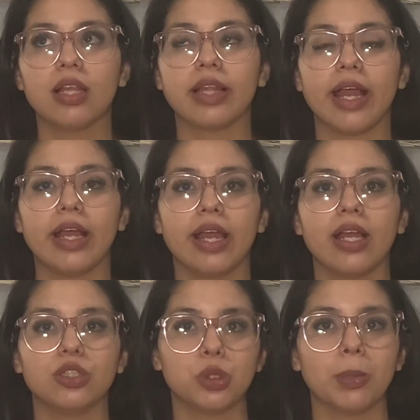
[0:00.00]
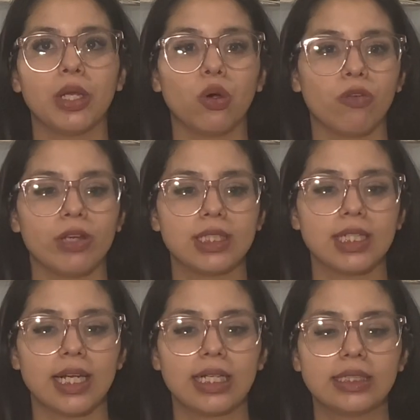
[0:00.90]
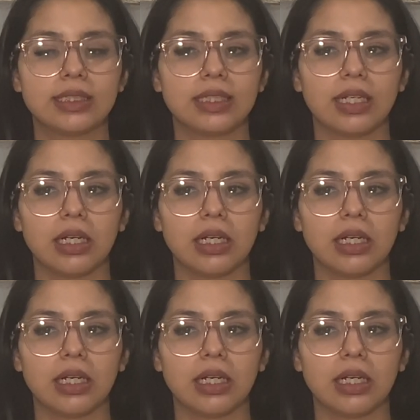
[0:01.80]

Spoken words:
They do my COVID test.